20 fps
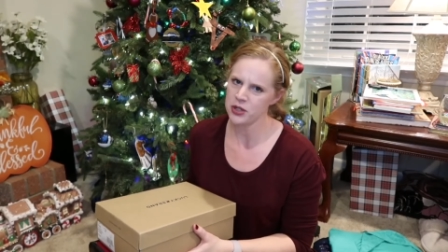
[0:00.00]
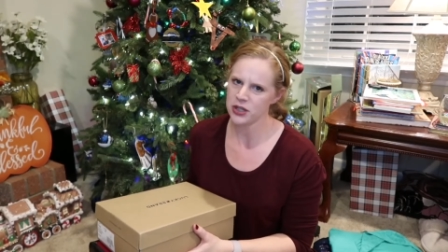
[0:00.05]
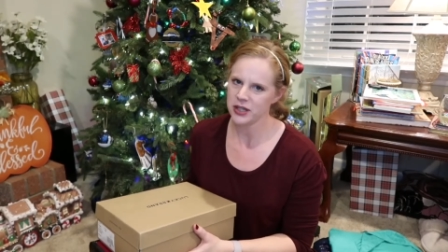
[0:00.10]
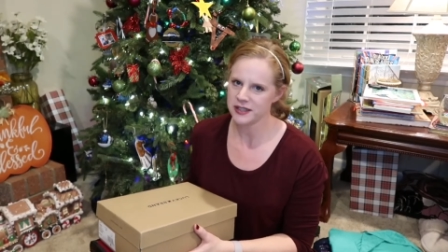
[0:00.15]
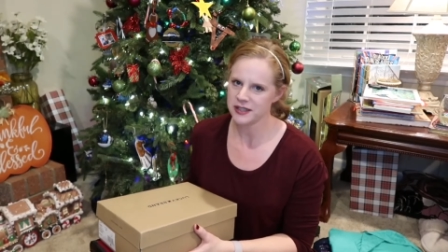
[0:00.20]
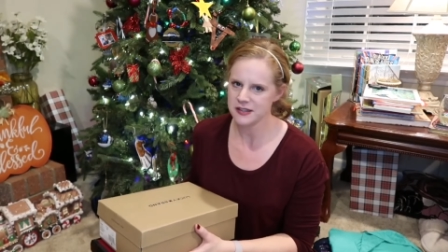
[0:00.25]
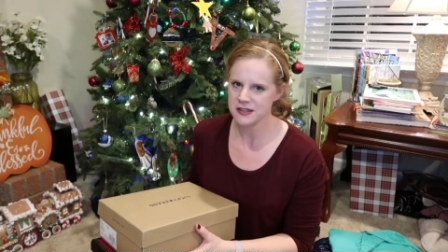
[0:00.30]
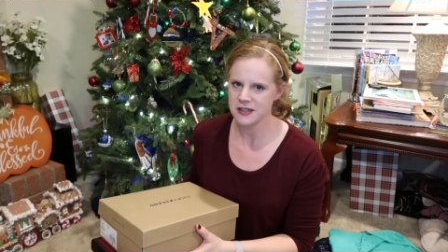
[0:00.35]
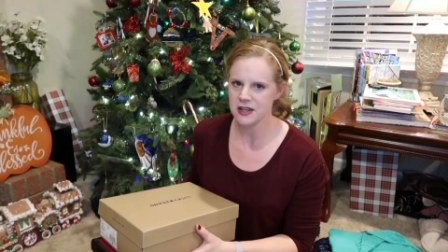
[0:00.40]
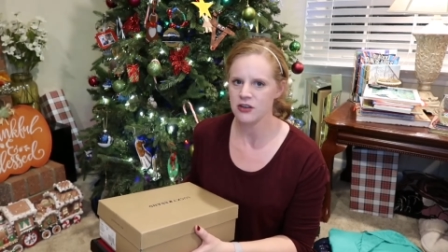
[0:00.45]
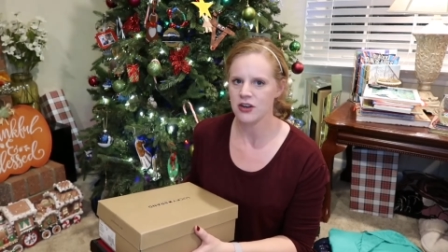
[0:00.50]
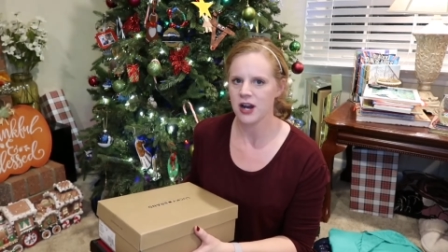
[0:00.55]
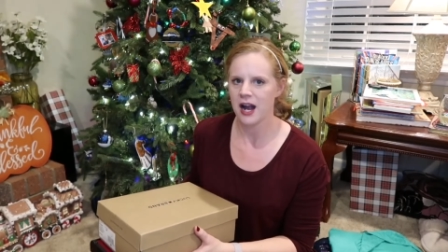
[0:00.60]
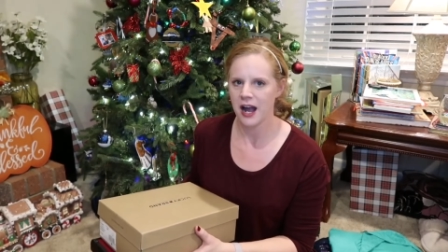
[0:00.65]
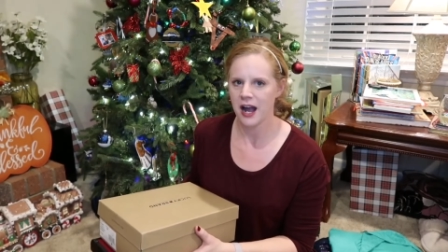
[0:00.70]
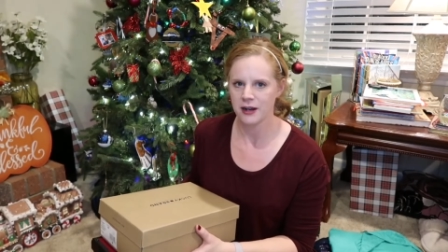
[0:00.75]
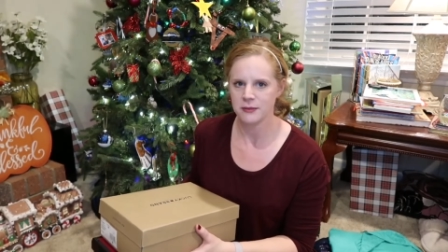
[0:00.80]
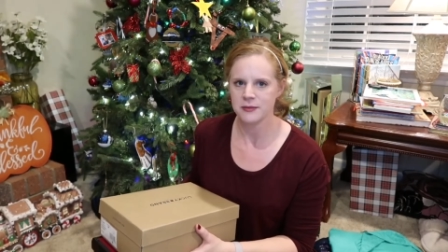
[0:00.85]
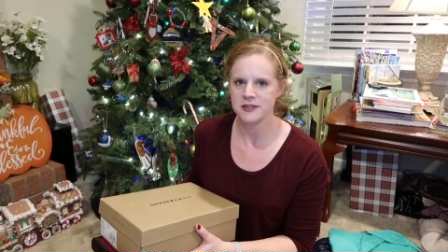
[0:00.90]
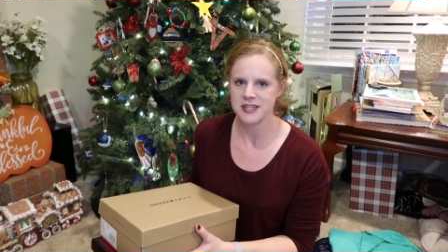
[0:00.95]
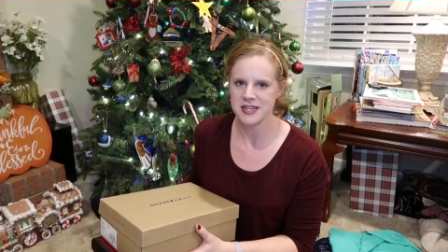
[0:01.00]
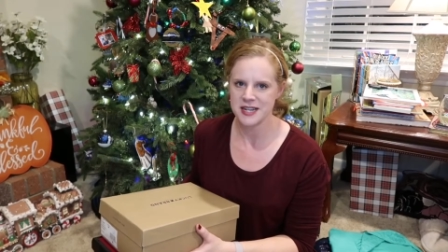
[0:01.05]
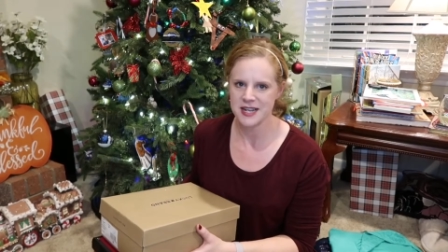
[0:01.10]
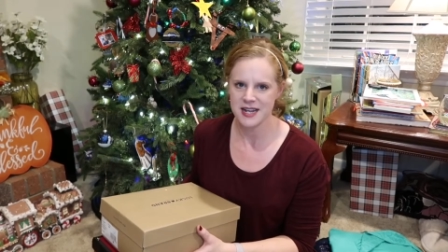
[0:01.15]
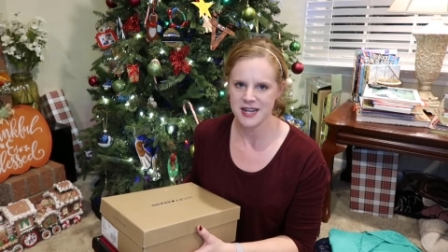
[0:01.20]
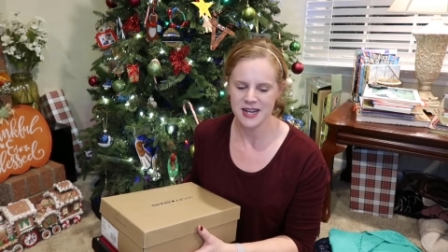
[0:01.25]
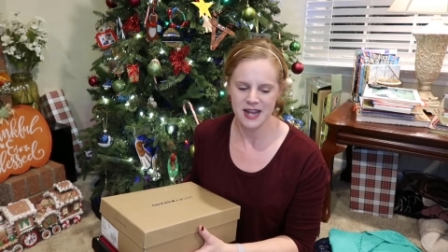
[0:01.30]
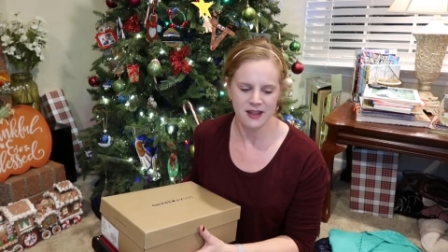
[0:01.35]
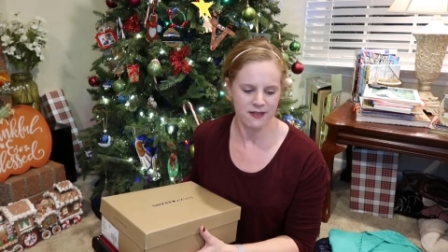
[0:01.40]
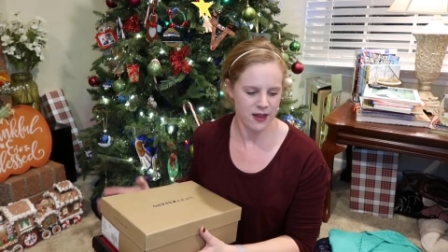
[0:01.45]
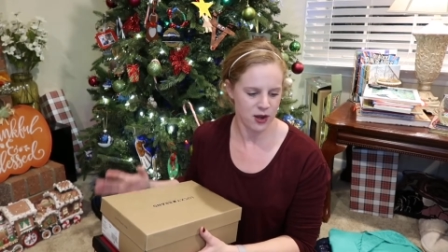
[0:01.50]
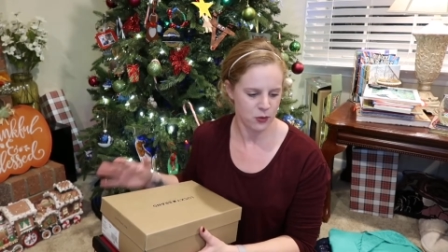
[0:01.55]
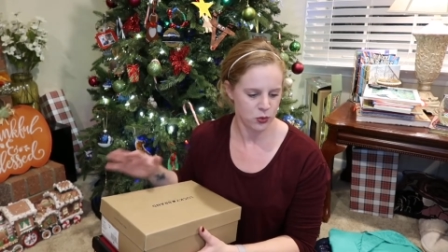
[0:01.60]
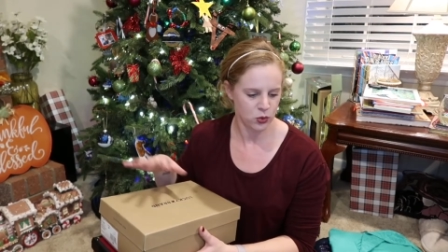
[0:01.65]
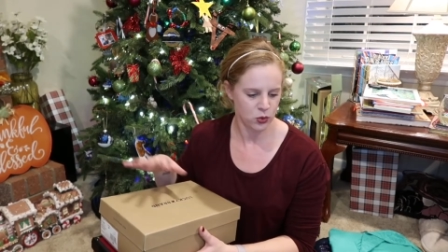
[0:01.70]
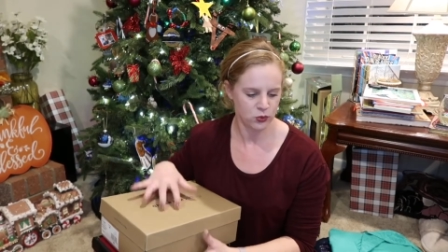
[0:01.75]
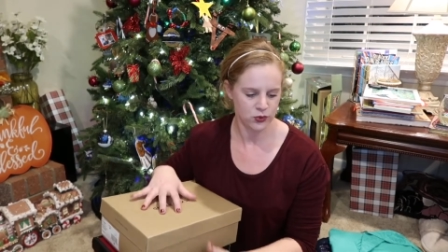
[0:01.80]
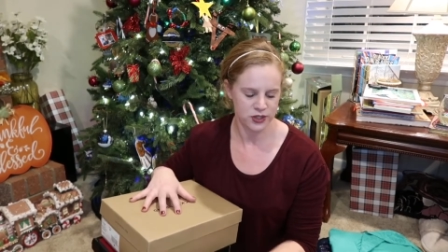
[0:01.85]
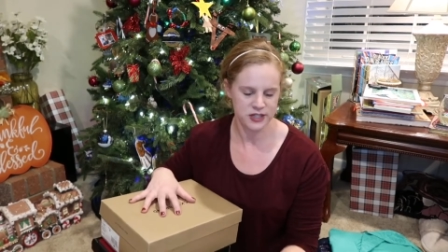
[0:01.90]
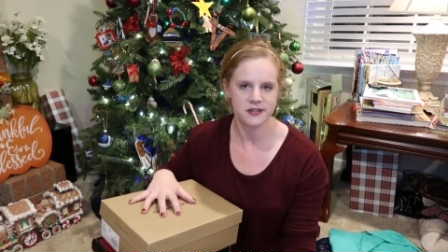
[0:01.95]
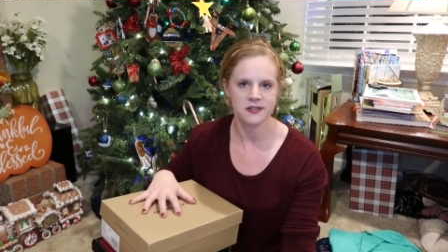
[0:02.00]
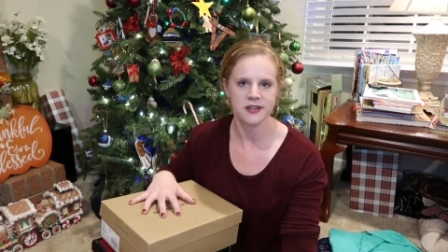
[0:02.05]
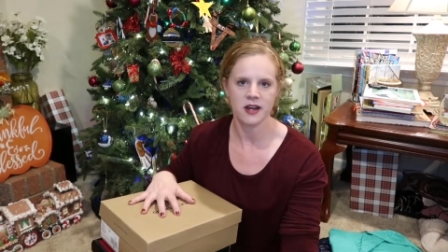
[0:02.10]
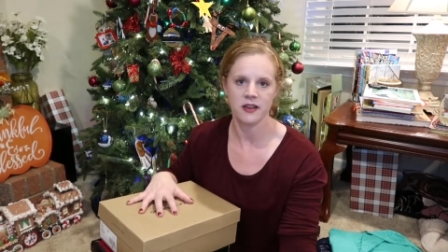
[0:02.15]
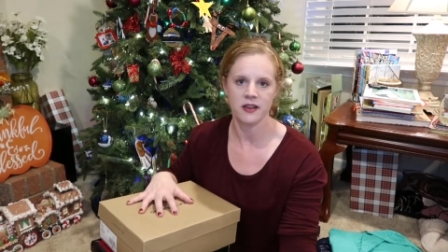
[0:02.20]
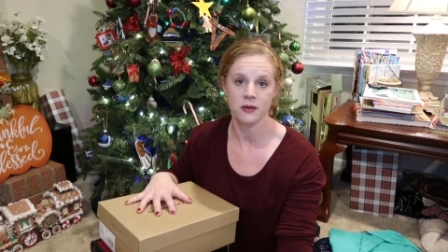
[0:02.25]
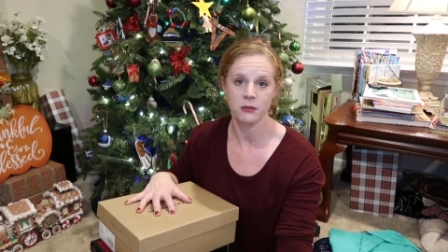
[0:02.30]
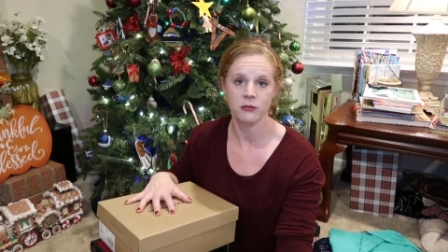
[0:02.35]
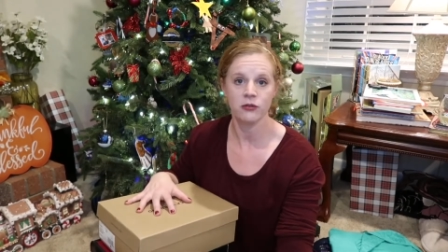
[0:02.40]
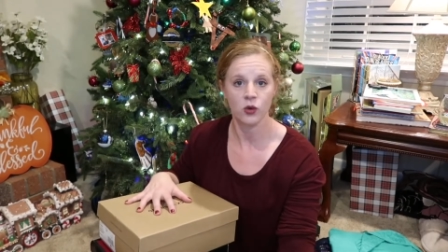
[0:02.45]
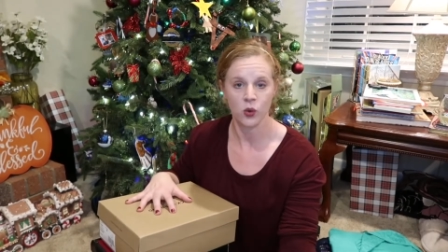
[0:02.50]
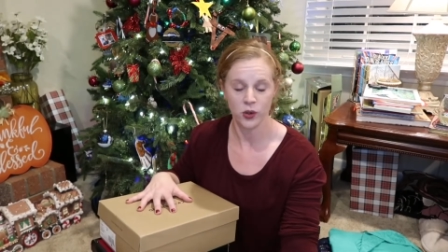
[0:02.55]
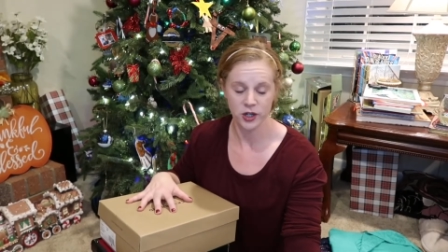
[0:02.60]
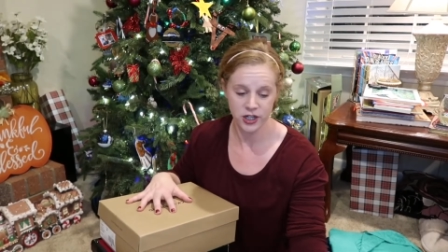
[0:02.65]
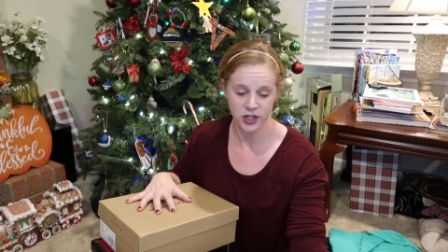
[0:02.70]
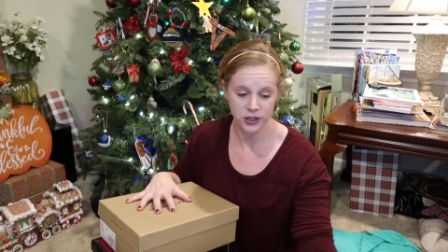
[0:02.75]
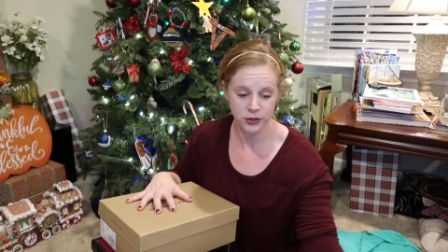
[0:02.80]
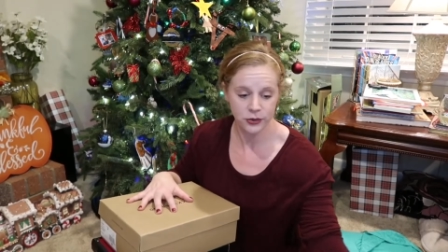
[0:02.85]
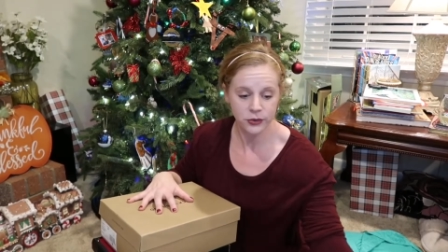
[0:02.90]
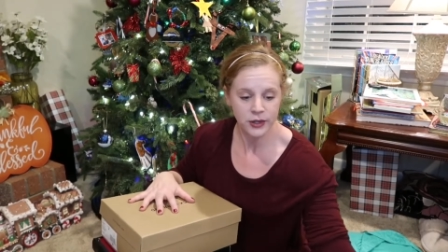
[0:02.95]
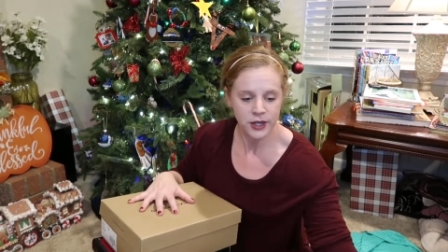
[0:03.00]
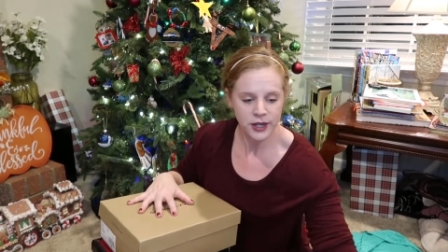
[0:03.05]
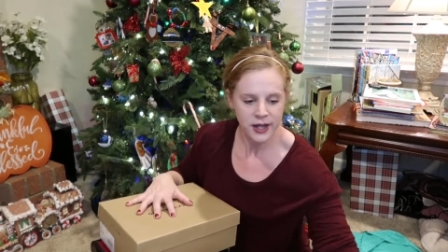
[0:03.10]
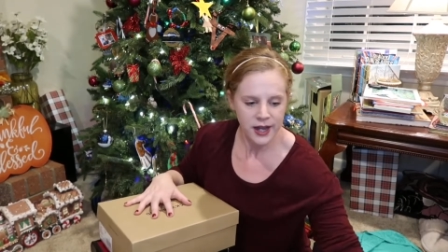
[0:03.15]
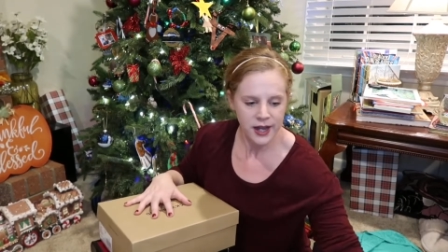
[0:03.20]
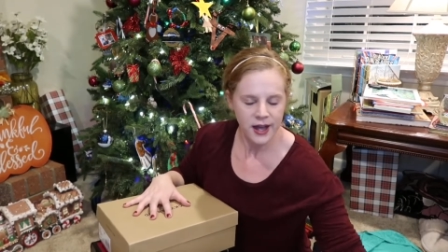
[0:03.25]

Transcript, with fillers: You can send your items in and they will resell them for you.